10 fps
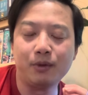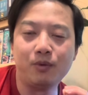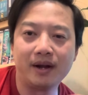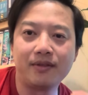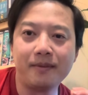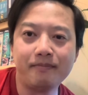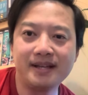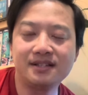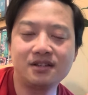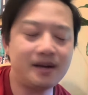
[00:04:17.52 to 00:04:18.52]
one of the
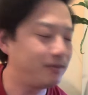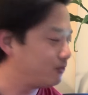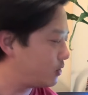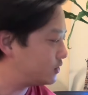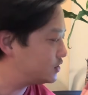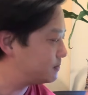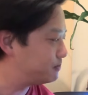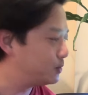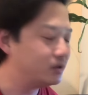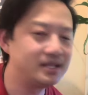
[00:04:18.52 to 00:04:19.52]
best type of rocks to
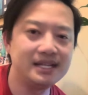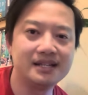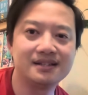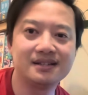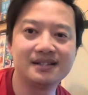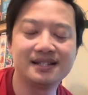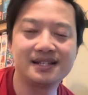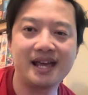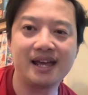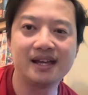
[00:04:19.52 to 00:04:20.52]
put into this
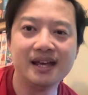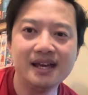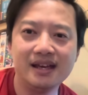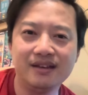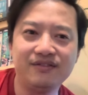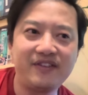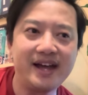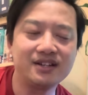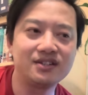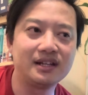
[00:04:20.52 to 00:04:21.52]
tank. In
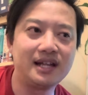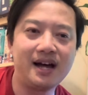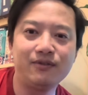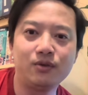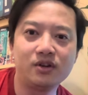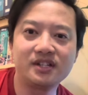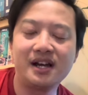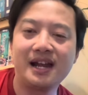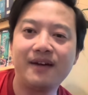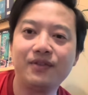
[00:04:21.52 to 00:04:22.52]
fact, the lava rocks
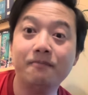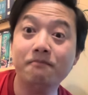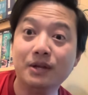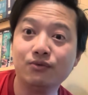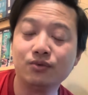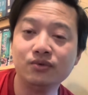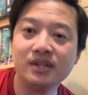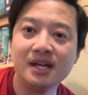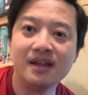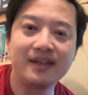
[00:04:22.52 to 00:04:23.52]
kind of have the
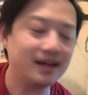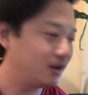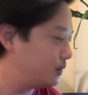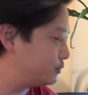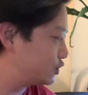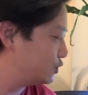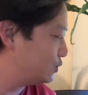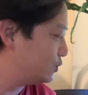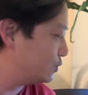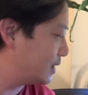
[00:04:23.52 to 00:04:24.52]
minerals that help
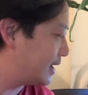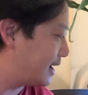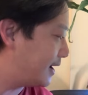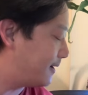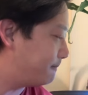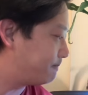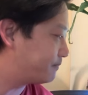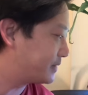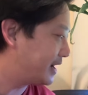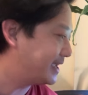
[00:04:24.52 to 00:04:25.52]
to, I
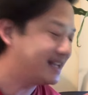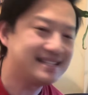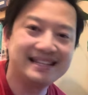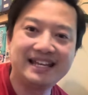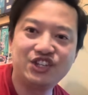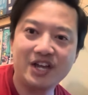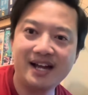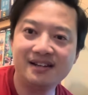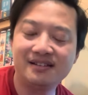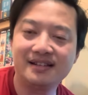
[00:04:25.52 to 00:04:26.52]
guess, leach
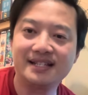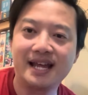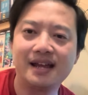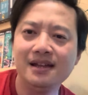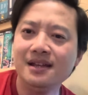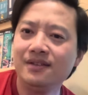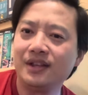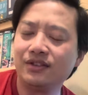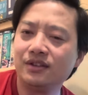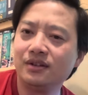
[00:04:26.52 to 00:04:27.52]
out into the tank
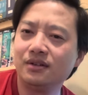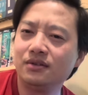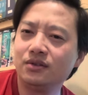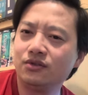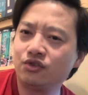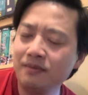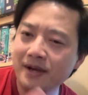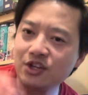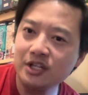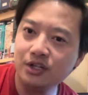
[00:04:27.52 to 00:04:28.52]
that the shrimp
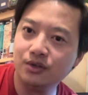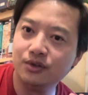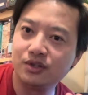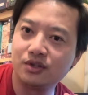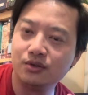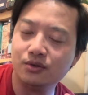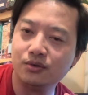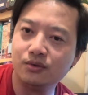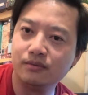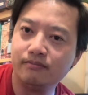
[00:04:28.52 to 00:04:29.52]
actually use
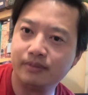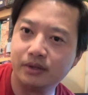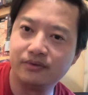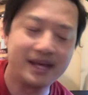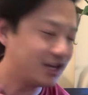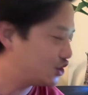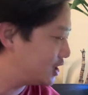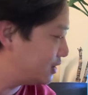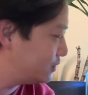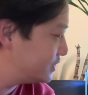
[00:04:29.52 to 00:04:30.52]
to build their
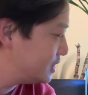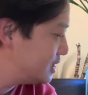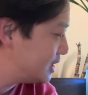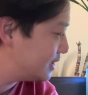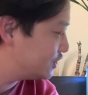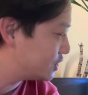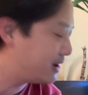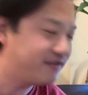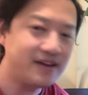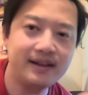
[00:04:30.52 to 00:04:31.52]
shells. And so
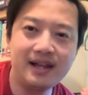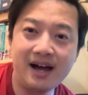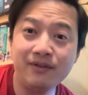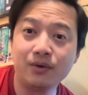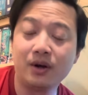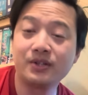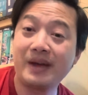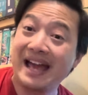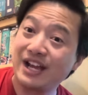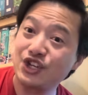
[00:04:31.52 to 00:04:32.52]
I found lava rocks
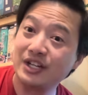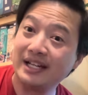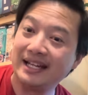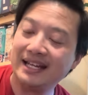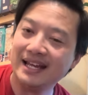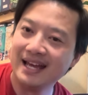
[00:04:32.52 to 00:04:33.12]
were actually